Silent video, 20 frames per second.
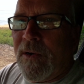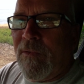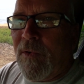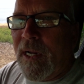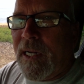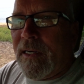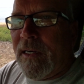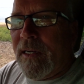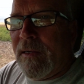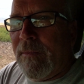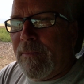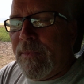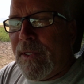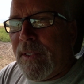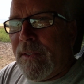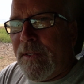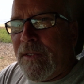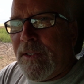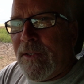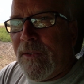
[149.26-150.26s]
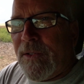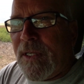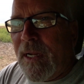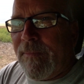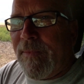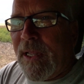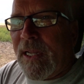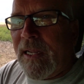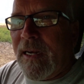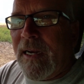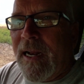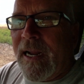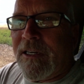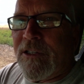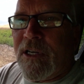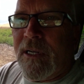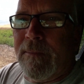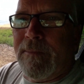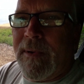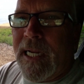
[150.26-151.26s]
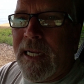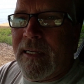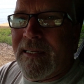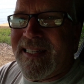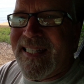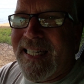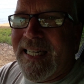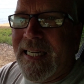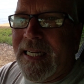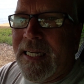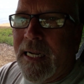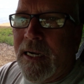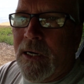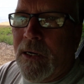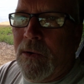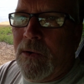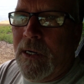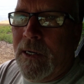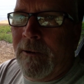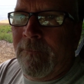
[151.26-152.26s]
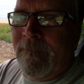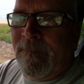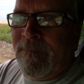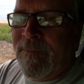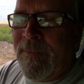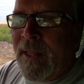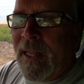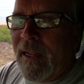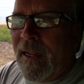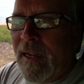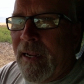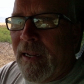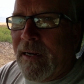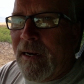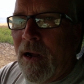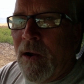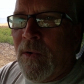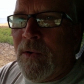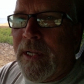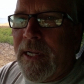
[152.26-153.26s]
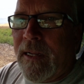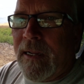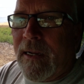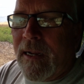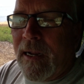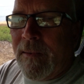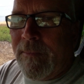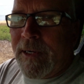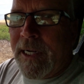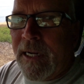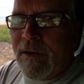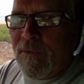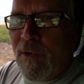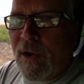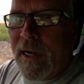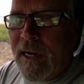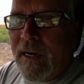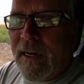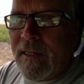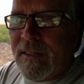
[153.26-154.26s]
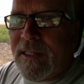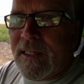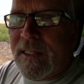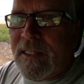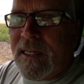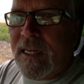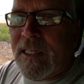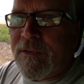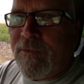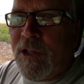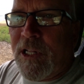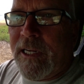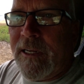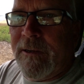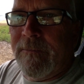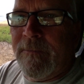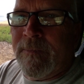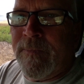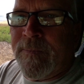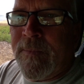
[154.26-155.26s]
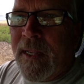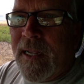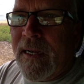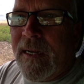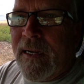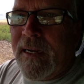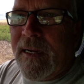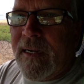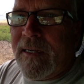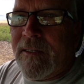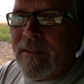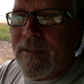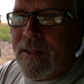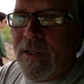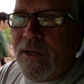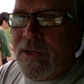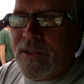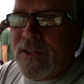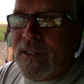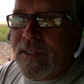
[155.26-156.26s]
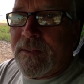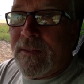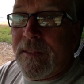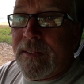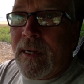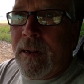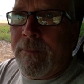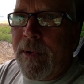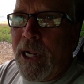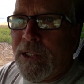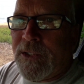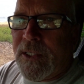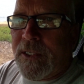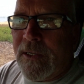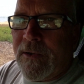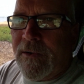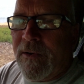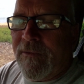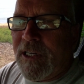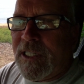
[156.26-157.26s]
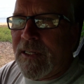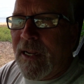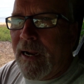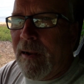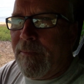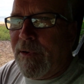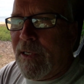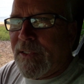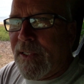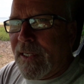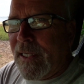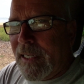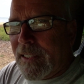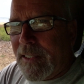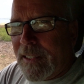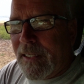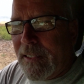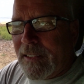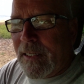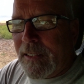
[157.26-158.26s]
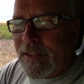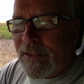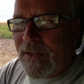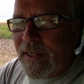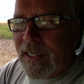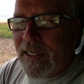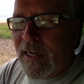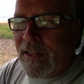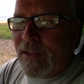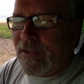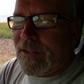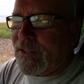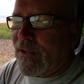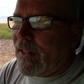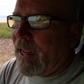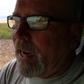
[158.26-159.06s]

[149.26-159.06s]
and wanting to do something and actually being a CEO and owning a company and running it successfully. There's a multitude of examples in this industry and others of